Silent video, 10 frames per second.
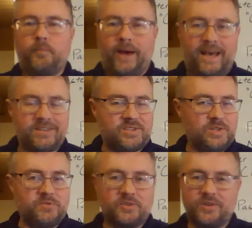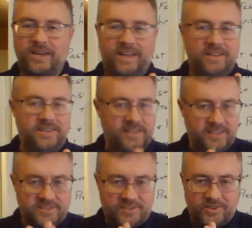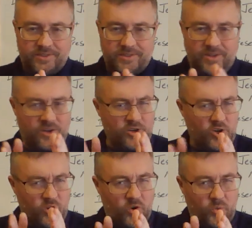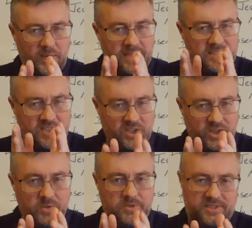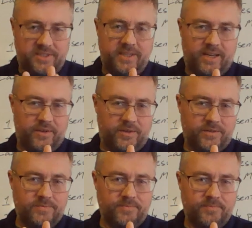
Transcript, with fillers: Passover and Easter are always close together.